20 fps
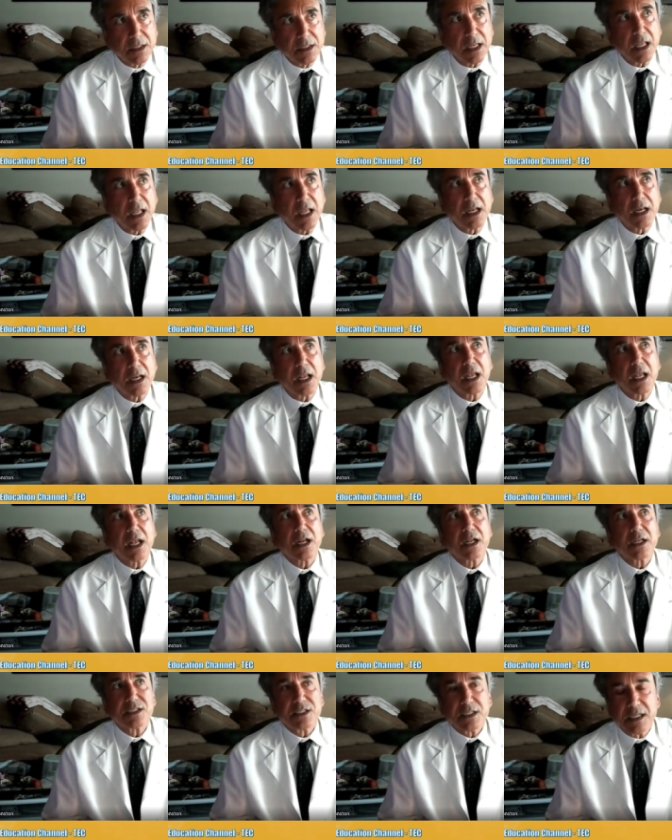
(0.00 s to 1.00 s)

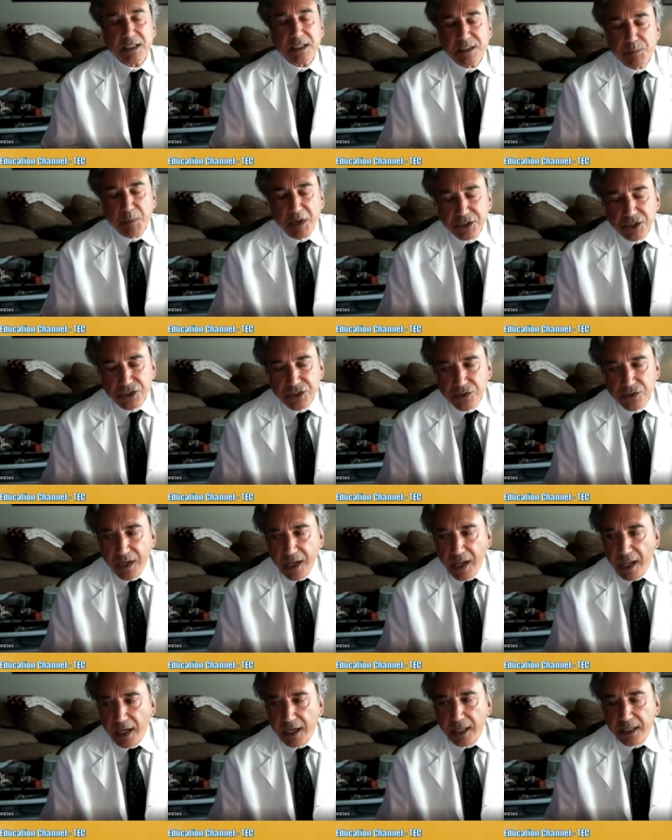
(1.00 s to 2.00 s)
as much as you
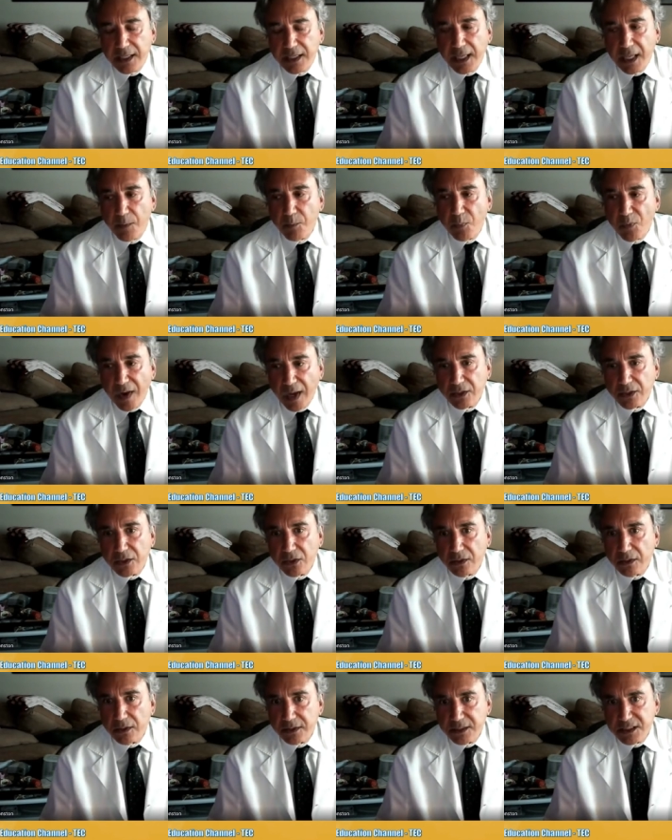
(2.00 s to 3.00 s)
can to get
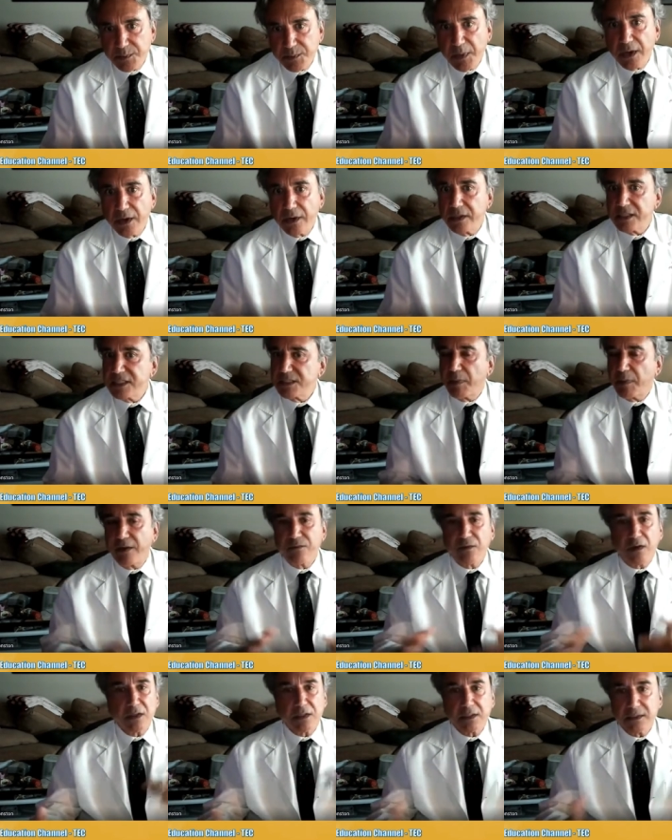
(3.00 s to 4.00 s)
practical experience by
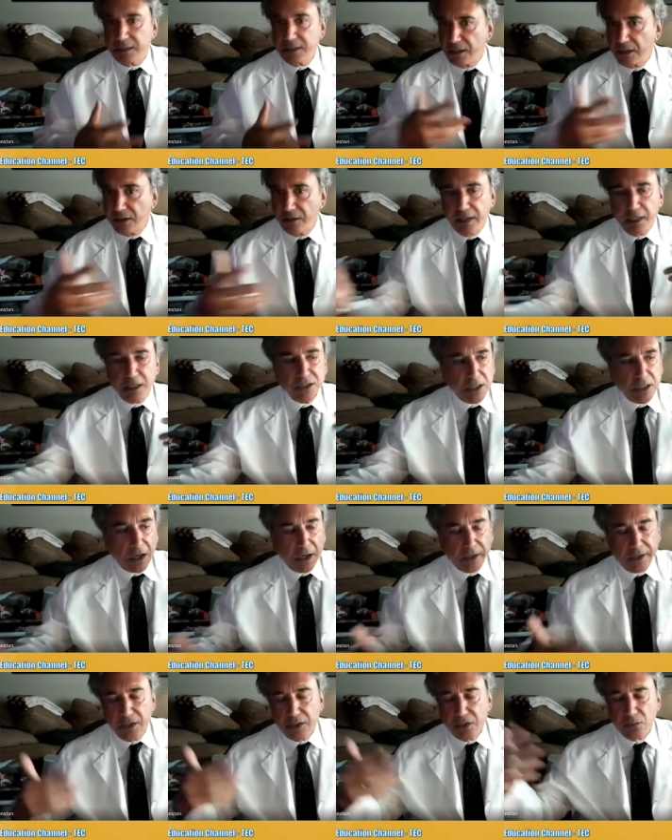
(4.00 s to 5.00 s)
volunteering and
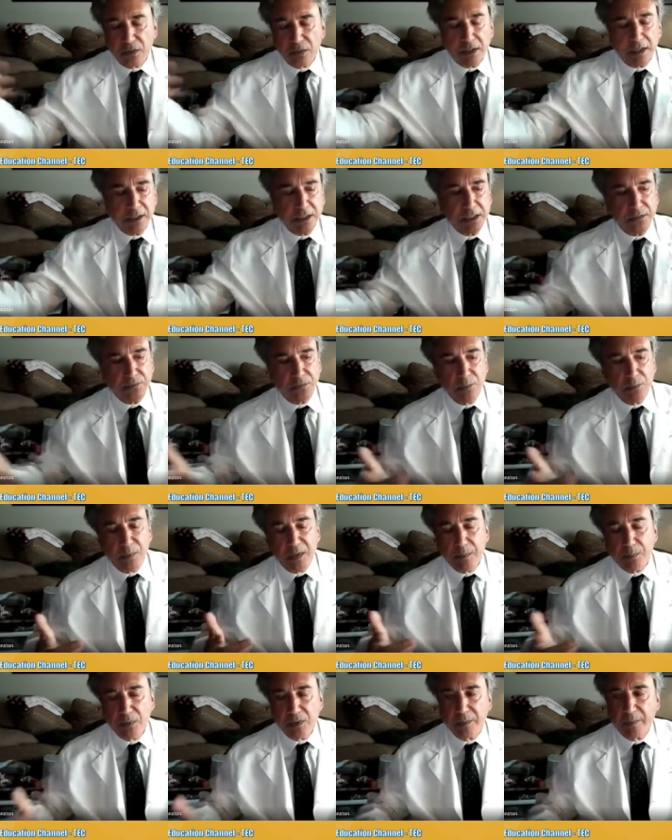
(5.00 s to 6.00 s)
talking to a lot of different
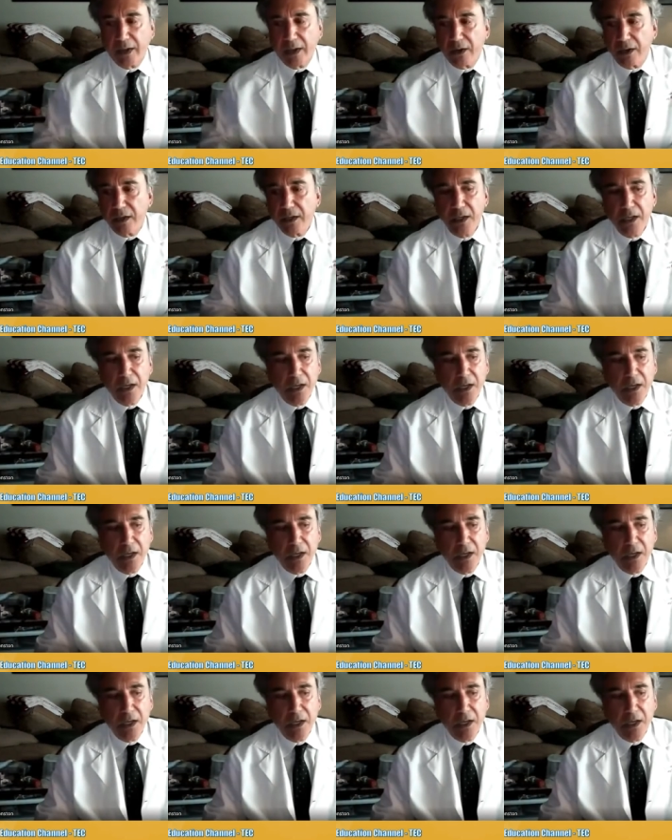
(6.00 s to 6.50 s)
people about it,